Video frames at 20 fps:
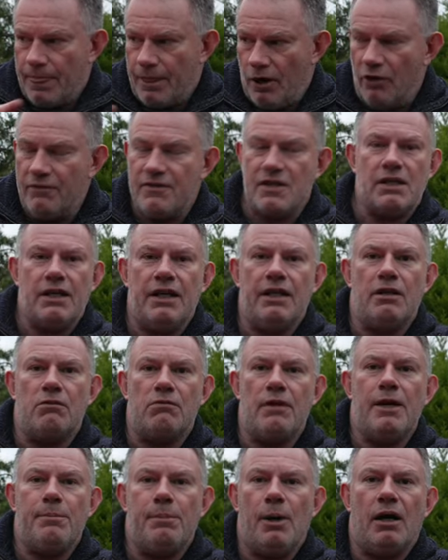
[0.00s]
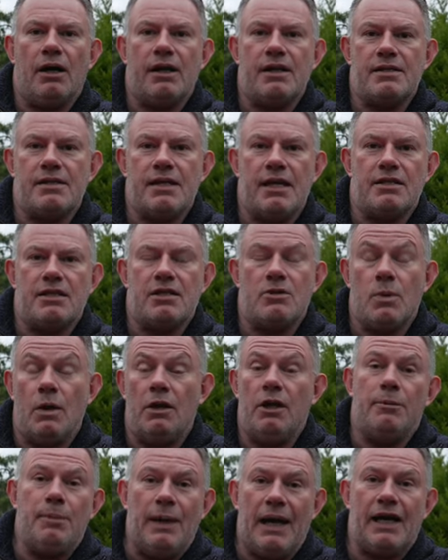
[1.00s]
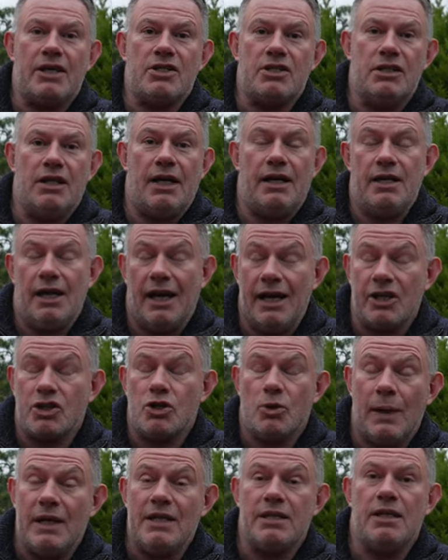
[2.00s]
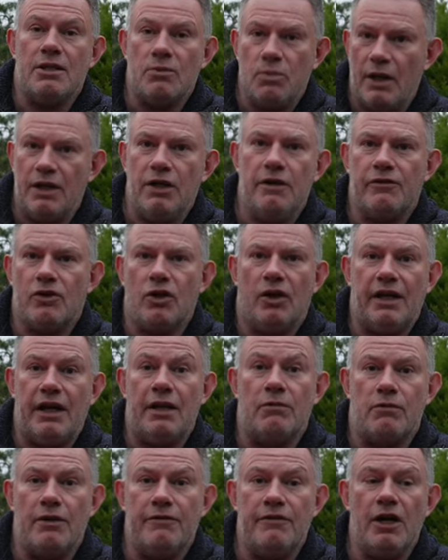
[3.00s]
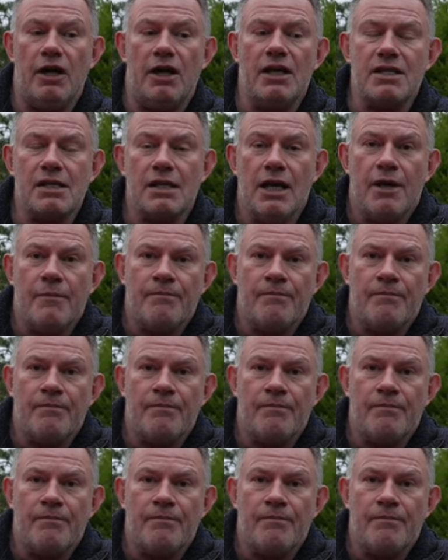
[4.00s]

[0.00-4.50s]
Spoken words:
Obviously the rear parking sensors will only be actuated when you've got it in reverse.